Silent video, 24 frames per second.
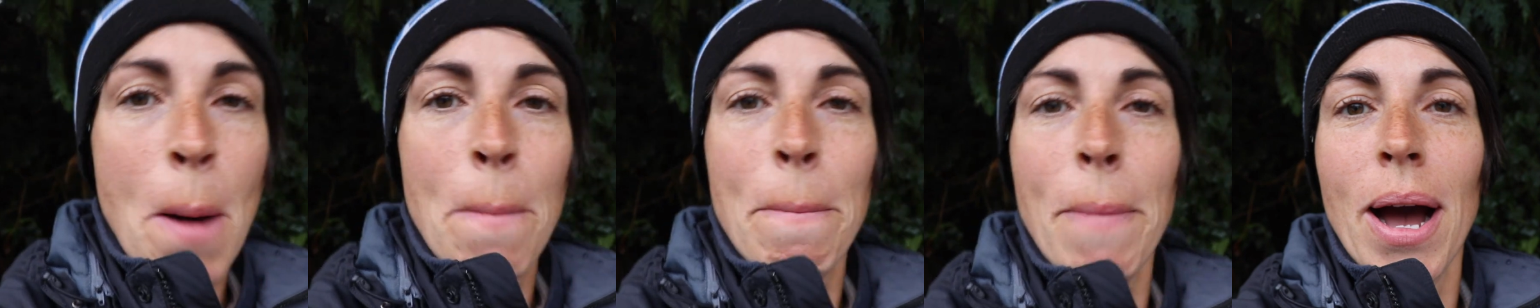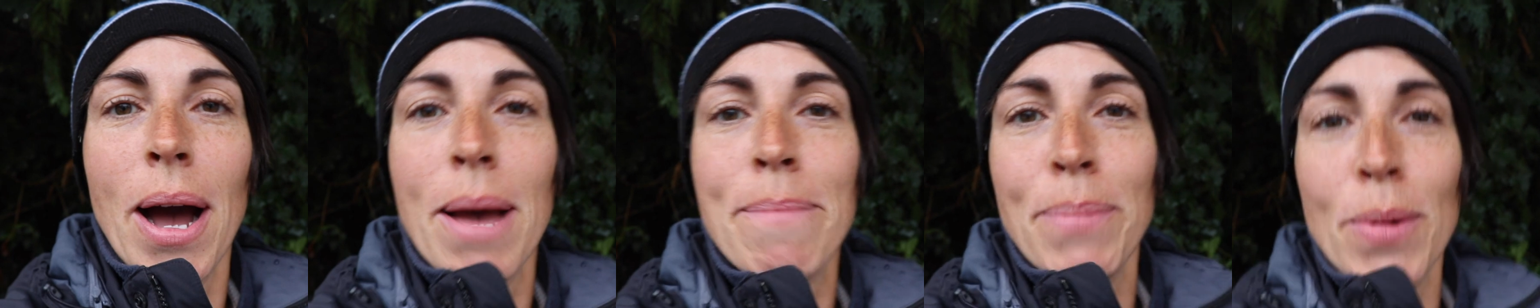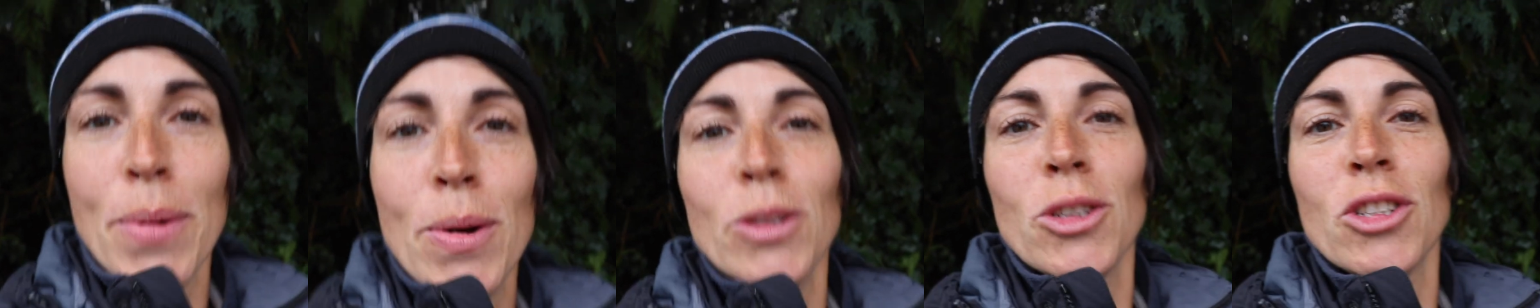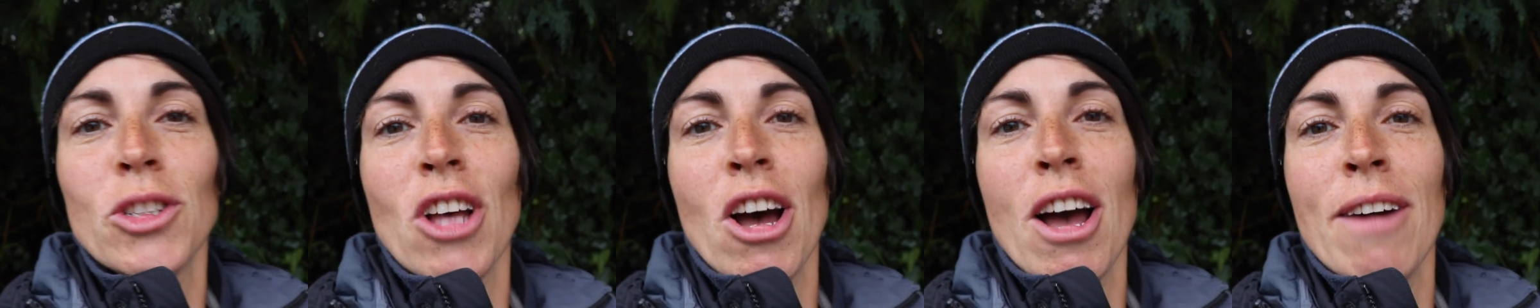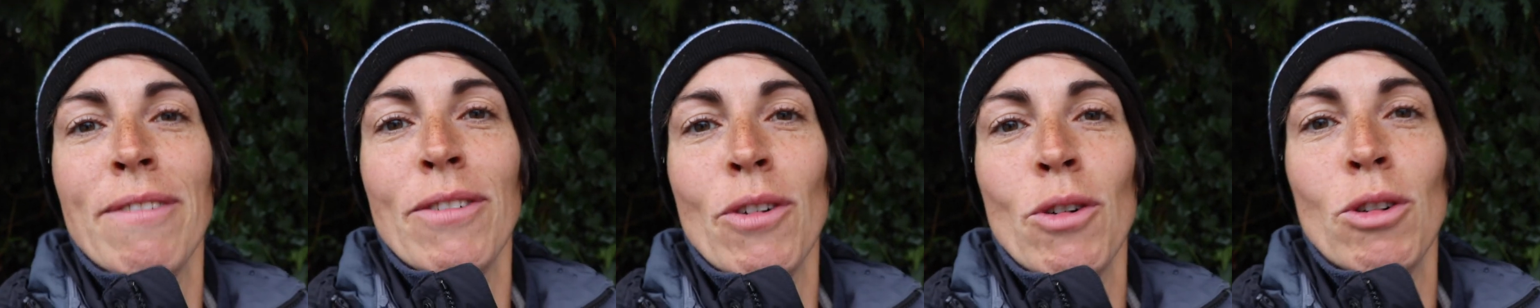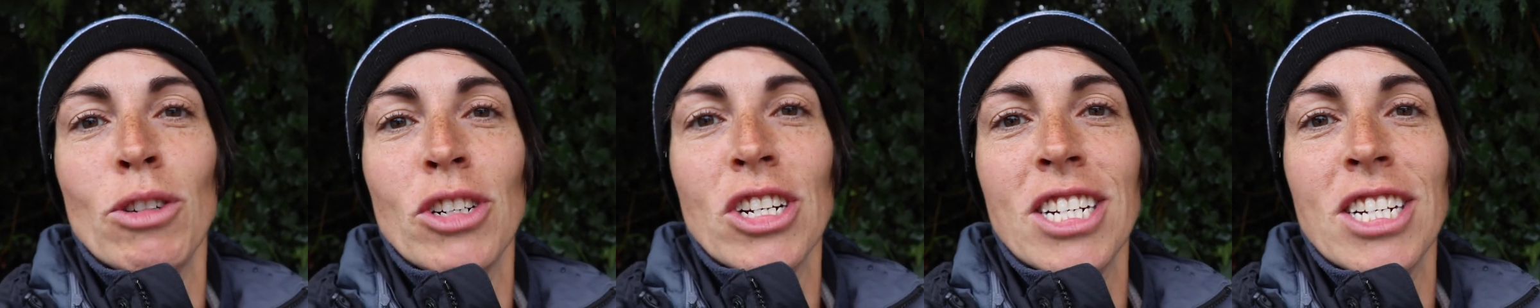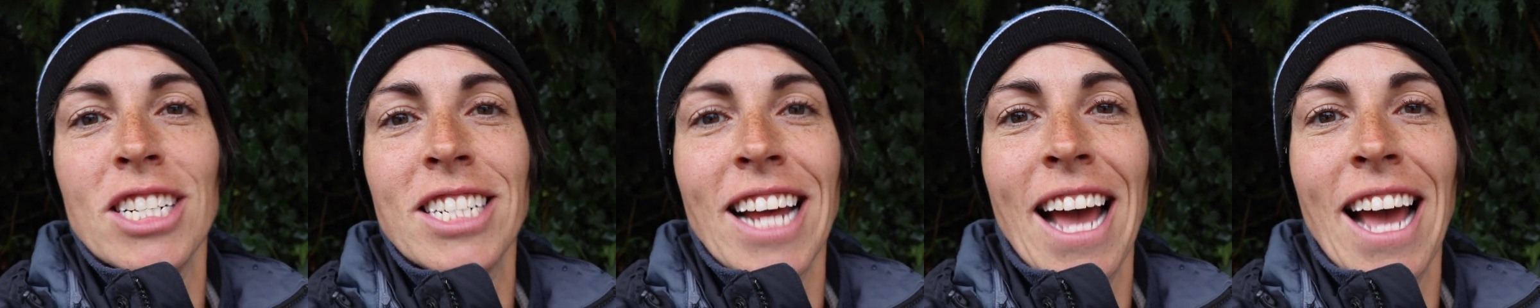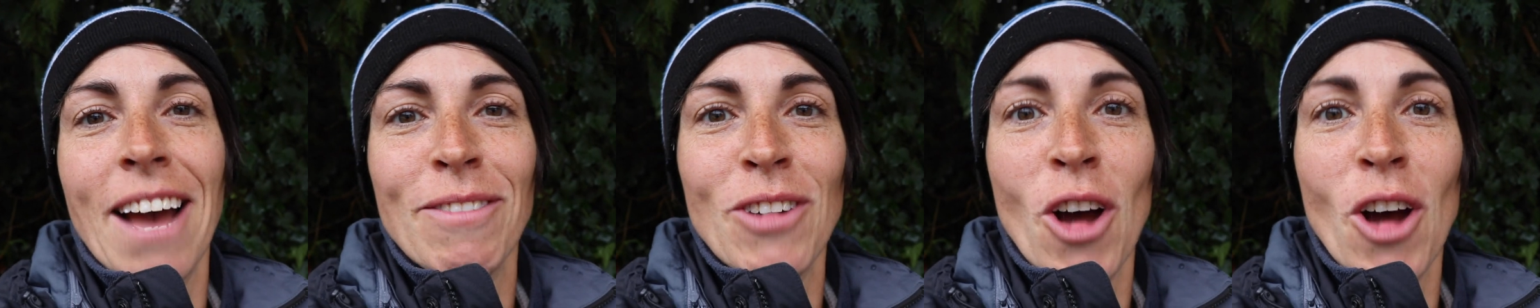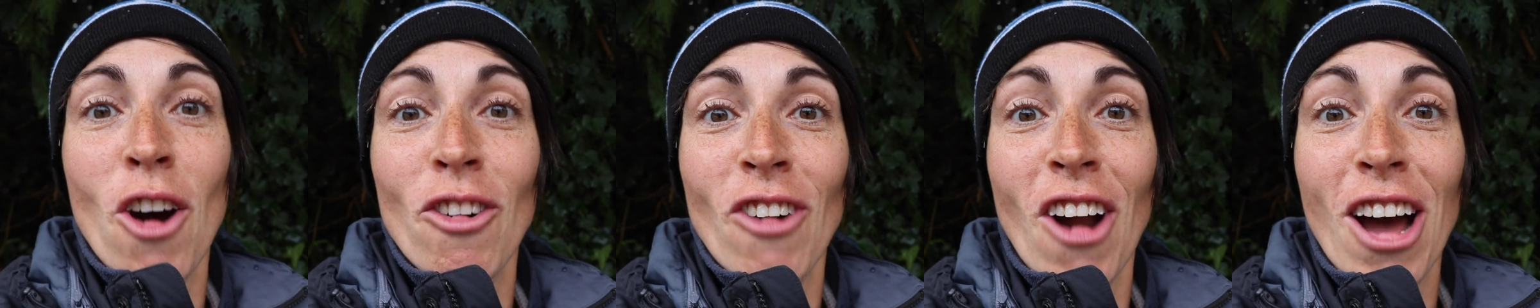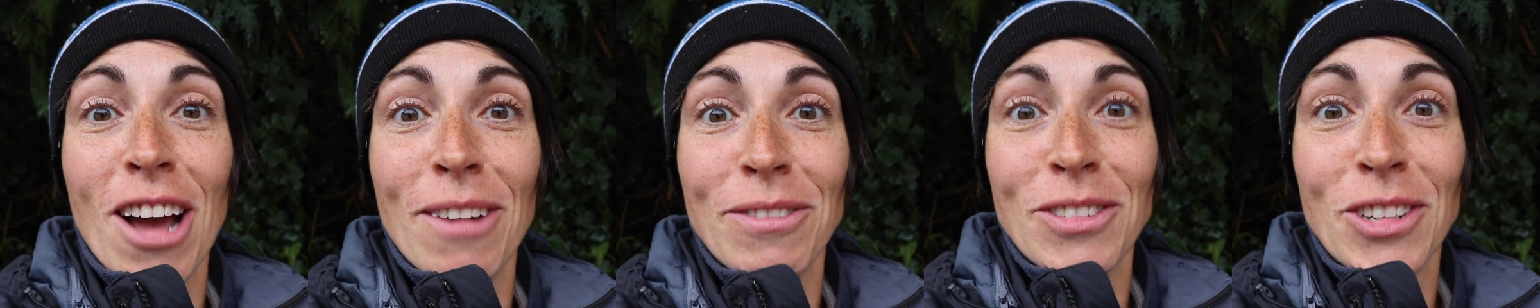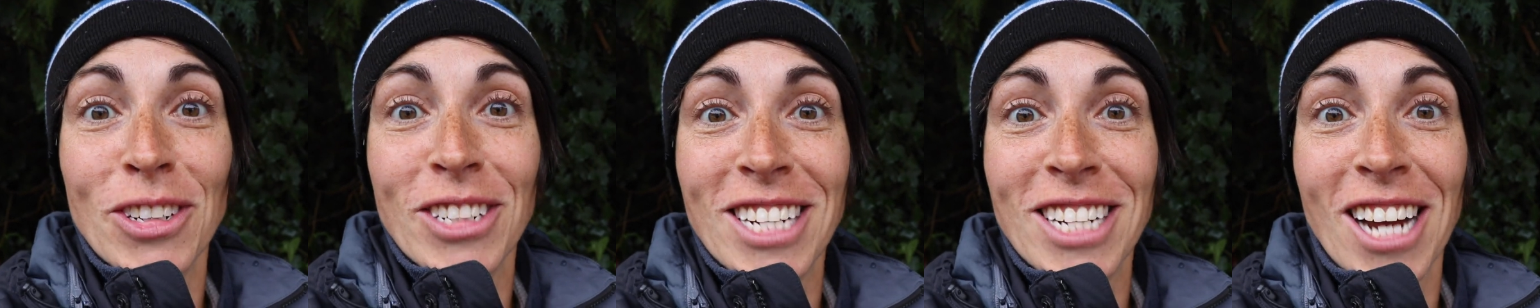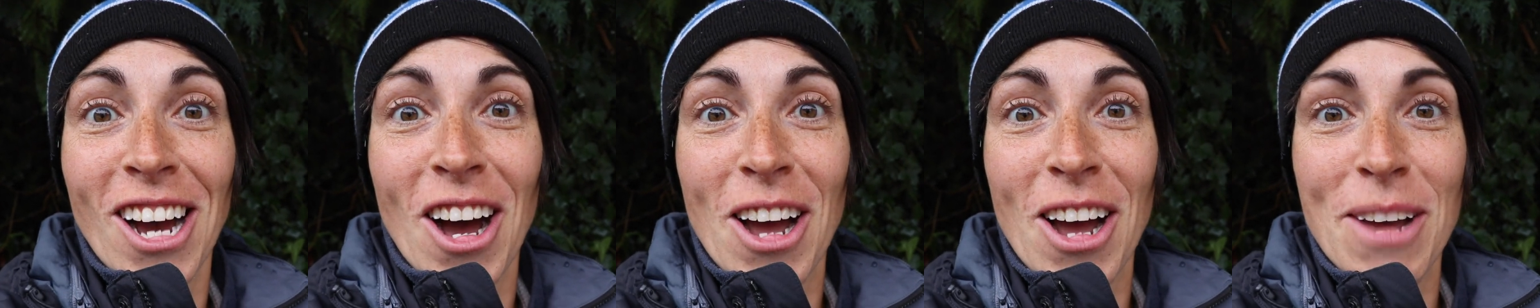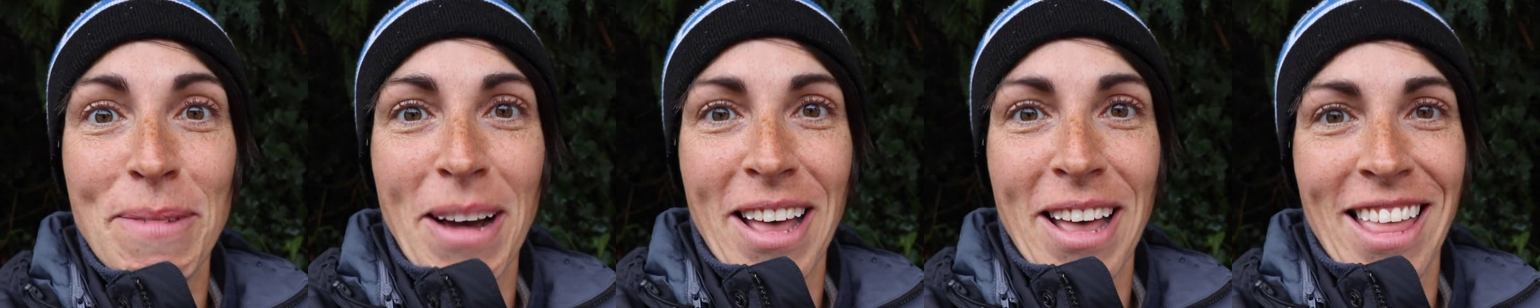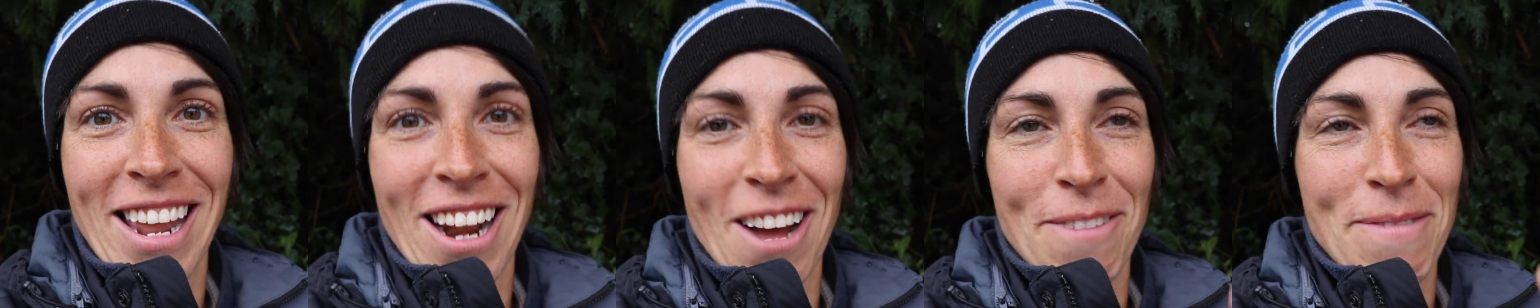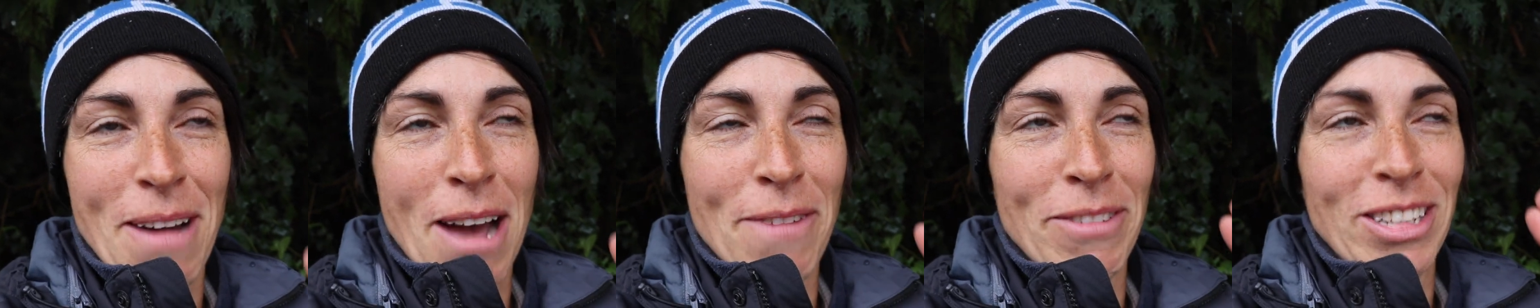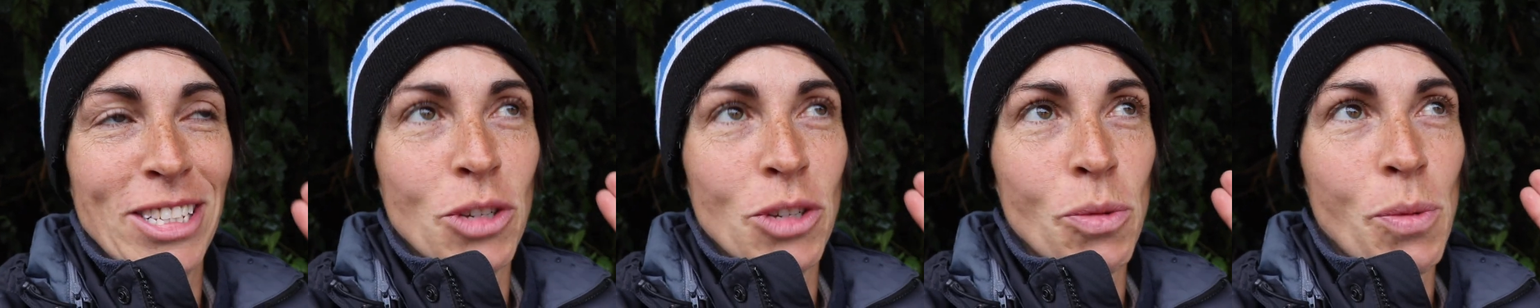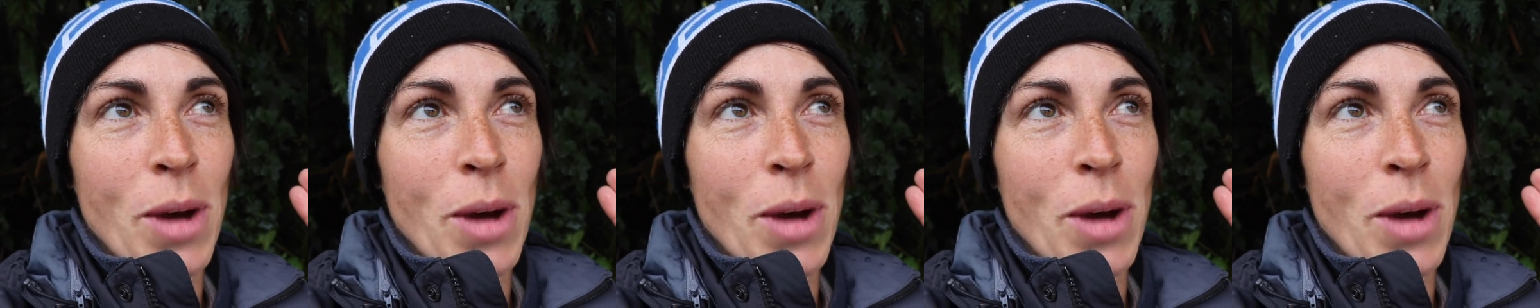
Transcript: my boots that I've ordered have not arrived on time, and then I'm having to